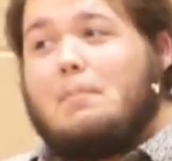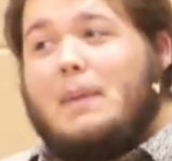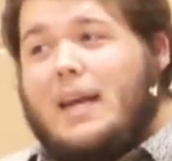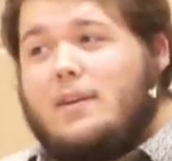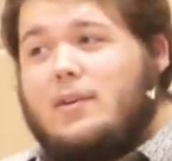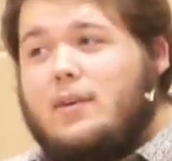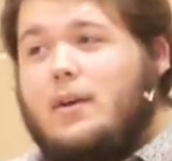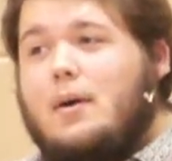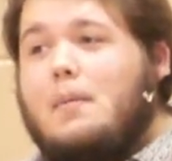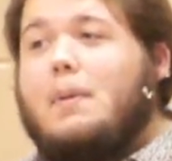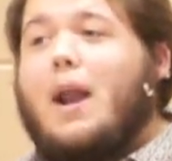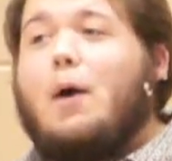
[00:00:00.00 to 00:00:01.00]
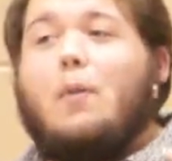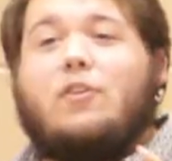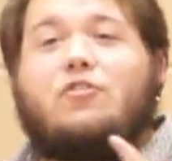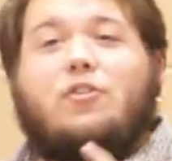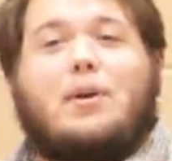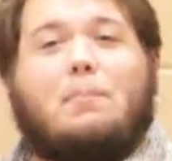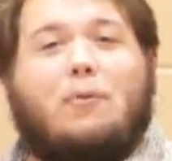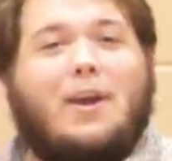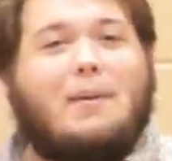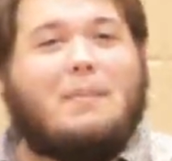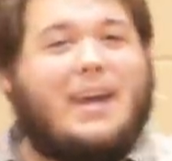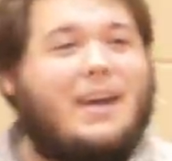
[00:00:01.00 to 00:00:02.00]
meet, but I want you to
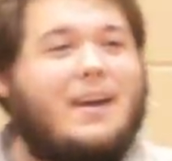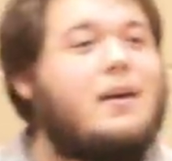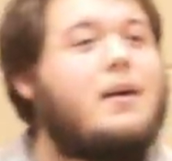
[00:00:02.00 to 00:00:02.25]
bring me